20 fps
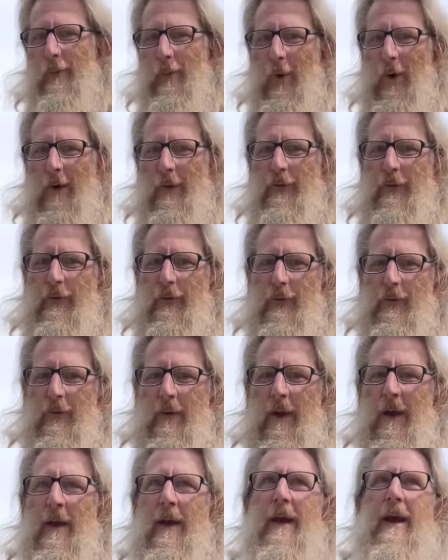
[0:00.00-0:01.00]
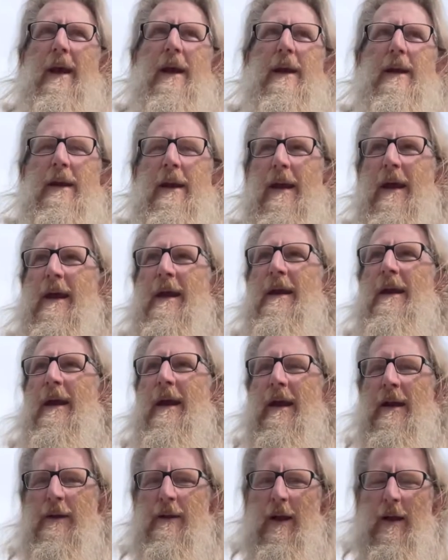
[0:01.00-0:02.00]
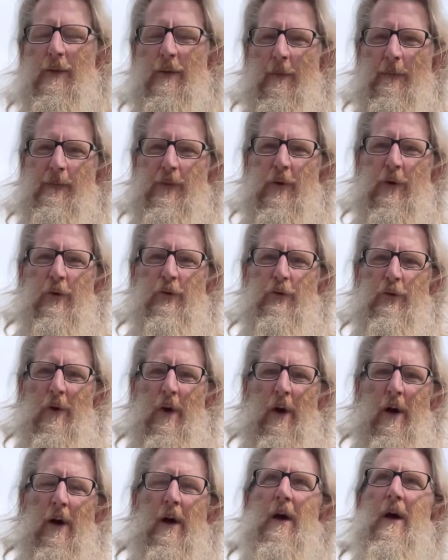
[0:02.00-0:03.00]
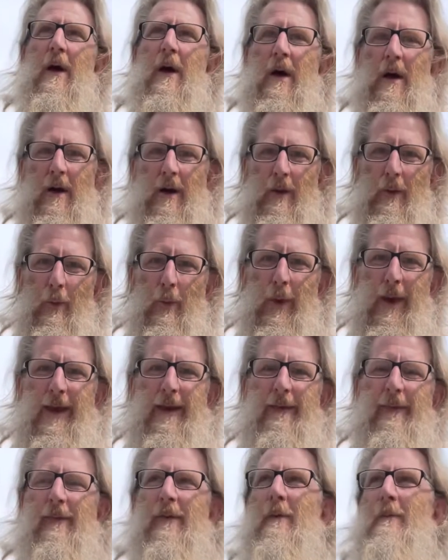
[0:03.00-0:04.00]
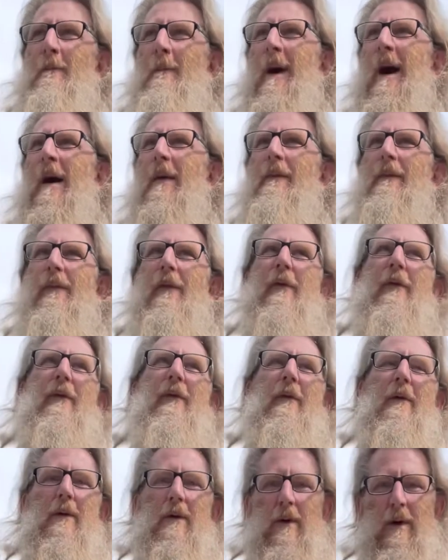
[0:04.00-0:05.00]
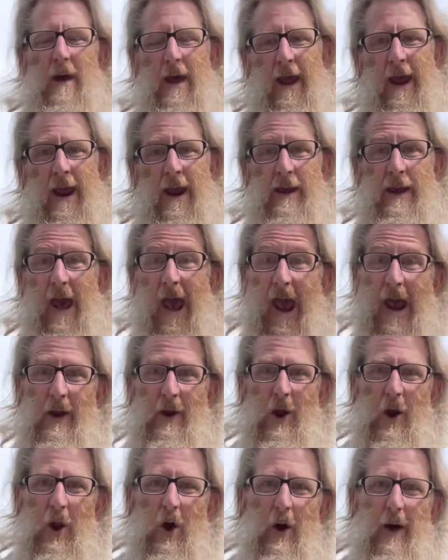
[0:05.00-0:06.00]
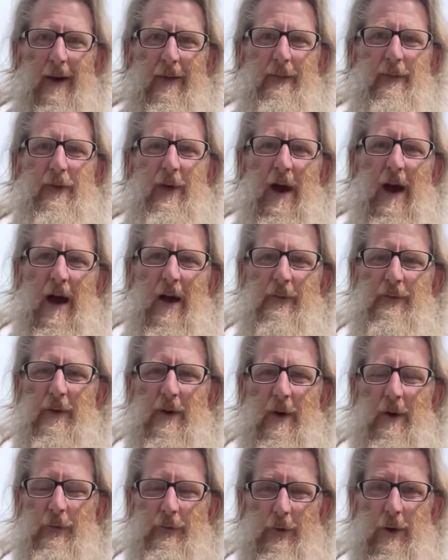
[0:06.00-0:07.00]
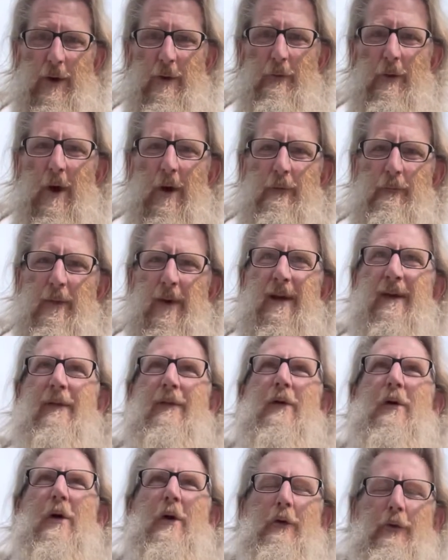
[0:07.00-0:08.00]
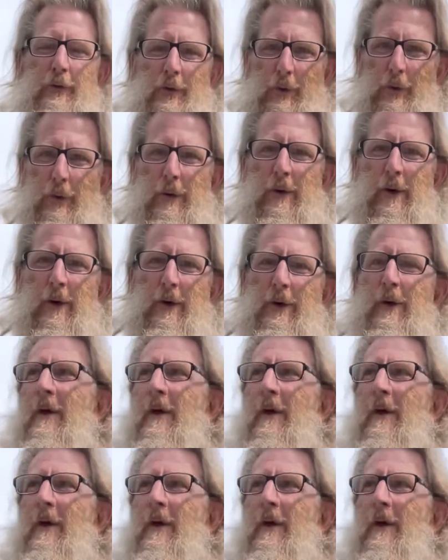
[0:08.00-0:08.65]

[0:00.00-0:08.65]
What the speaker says: watch in the future weeks and months and analyse data, do your own research, look at